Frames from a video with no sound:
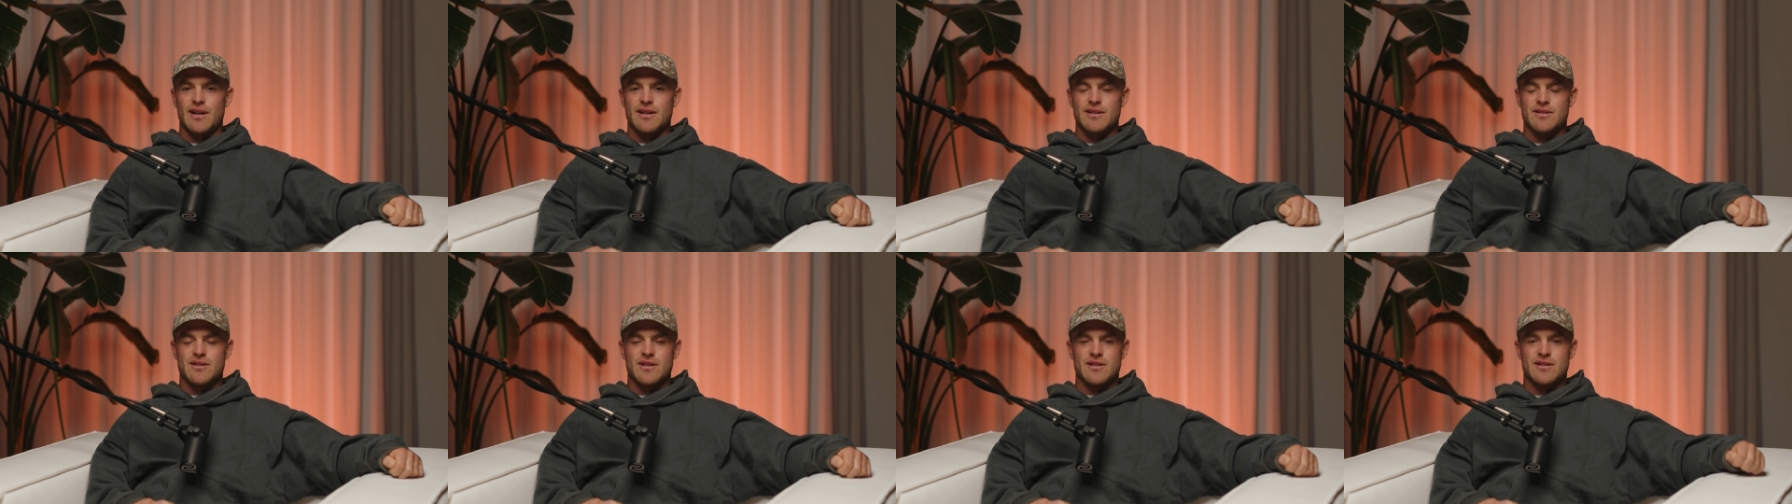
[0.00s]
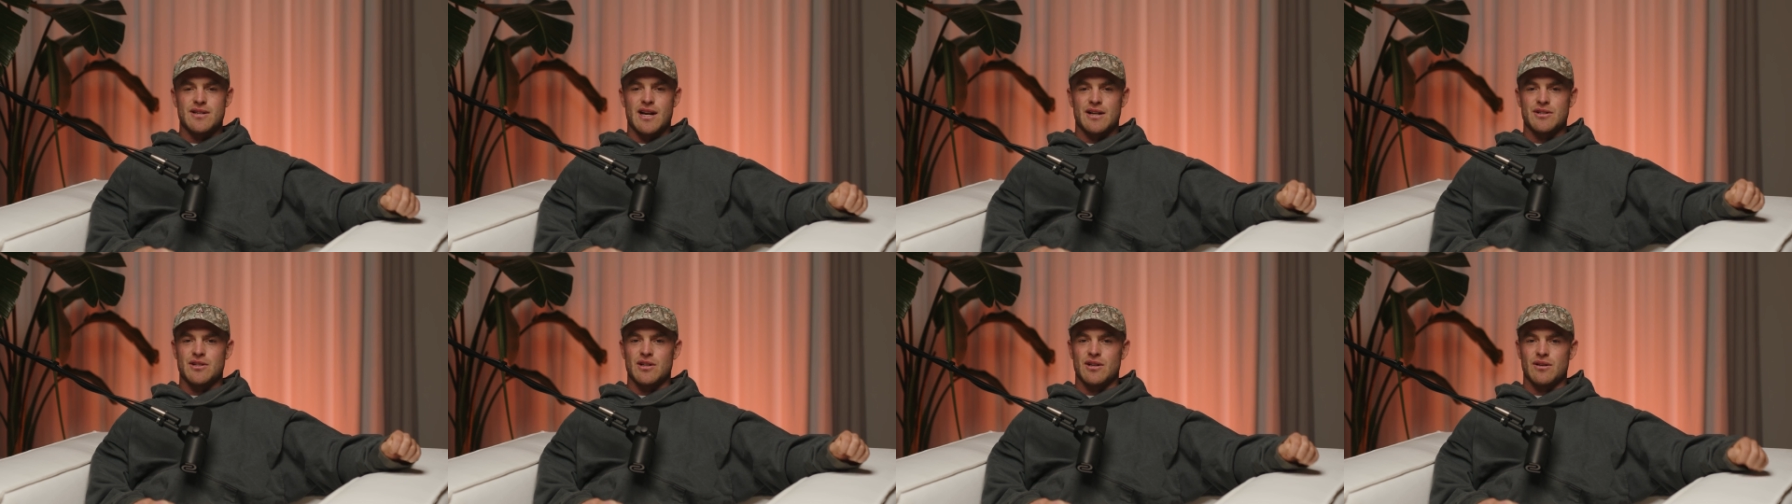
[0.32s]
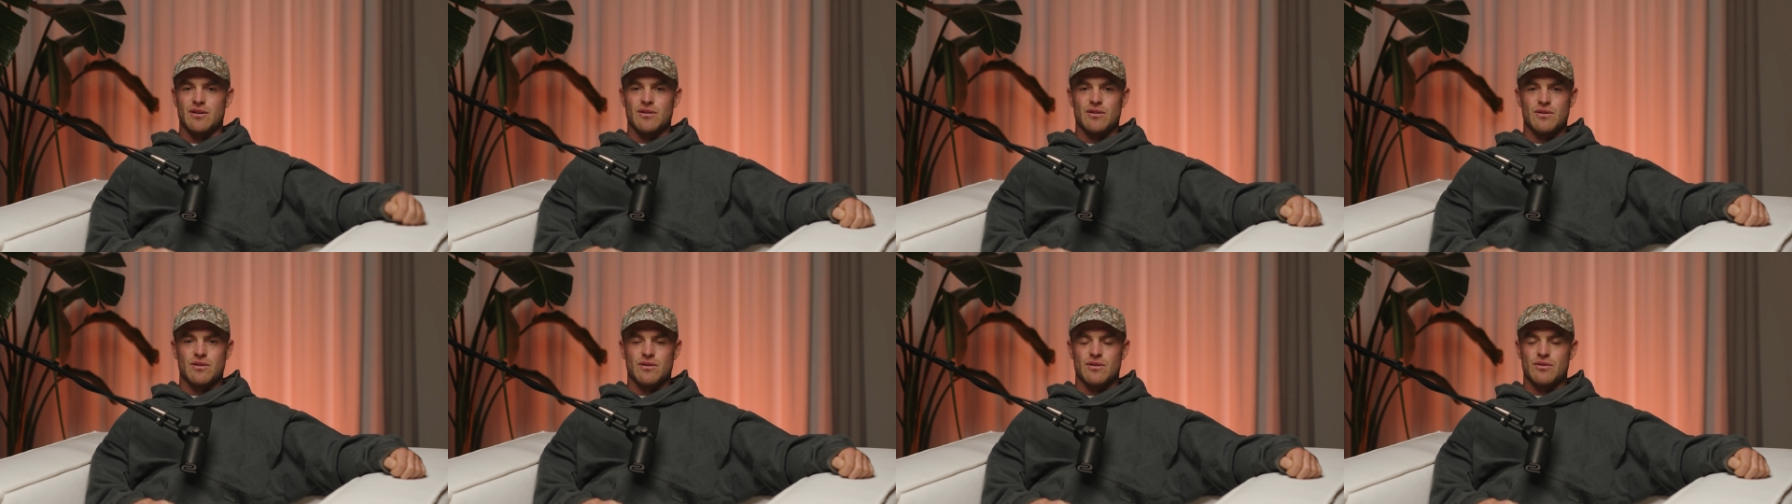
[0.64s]
He's just such
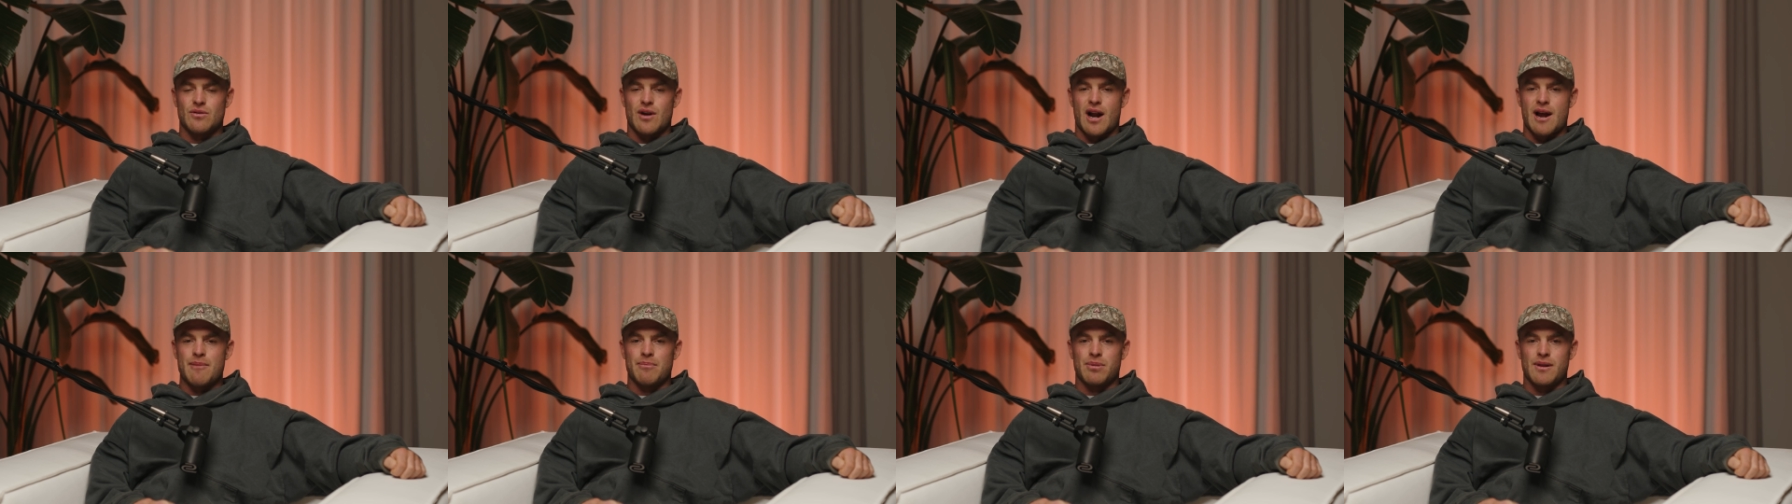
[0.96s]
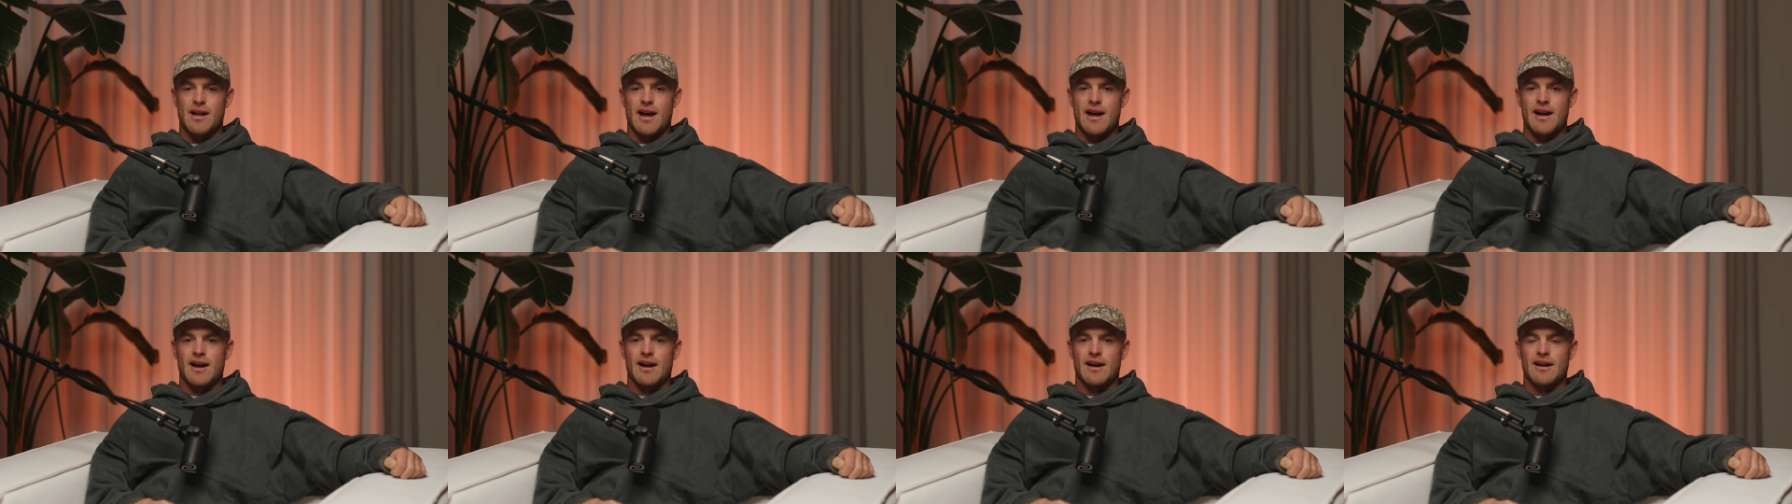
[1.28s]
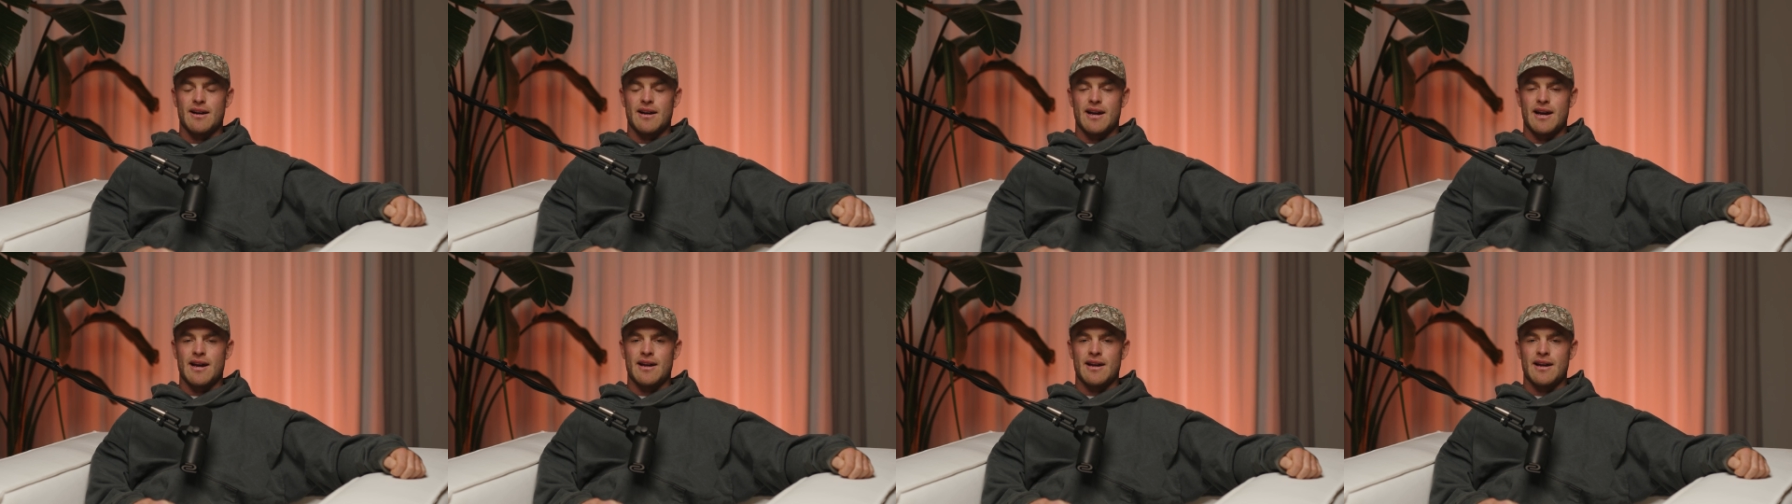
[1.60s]
a great player,